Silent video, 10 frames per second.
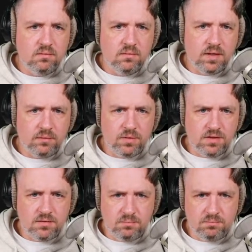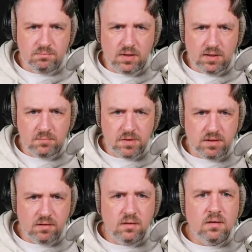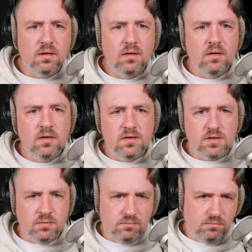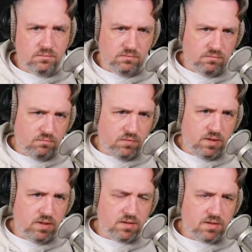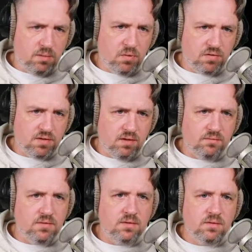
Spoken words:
That reads a lot better. So we need to skip ourselves.